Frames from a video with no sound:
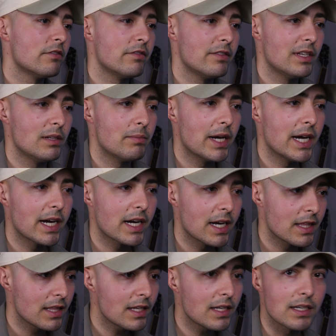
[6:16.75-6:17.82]
feedback. I
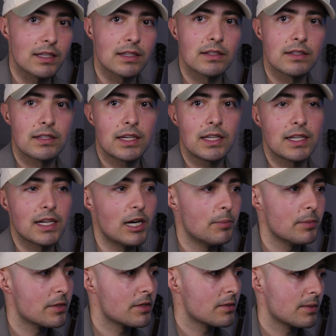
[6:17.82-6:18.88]
think it kind of
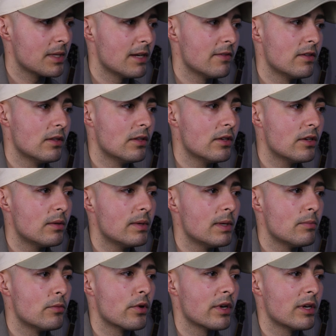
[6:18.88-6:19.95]
helps give a little bit
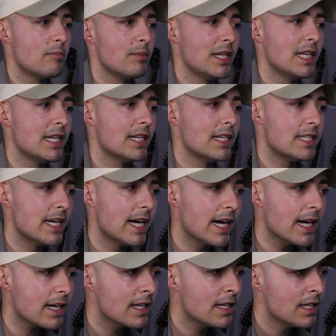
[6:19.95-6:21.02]
more immediate
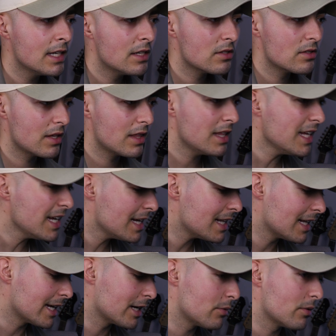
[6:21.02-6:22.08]
attack. So I think I
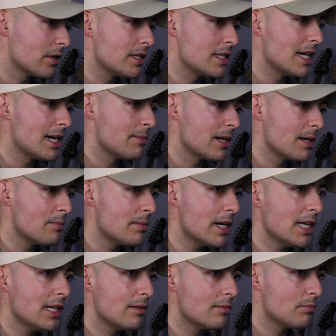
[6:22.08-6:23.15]
like where it's at, but I
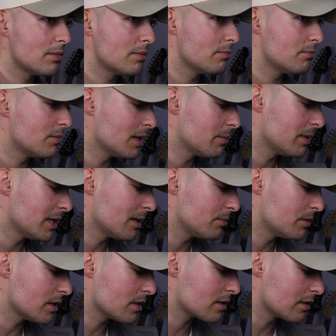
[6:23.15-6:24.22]
might bump it up
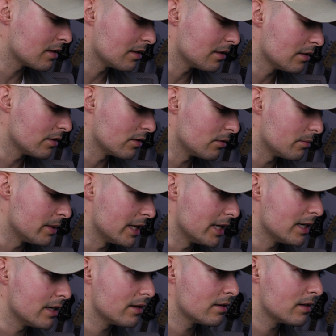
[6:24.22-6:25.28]
just a little bit. Push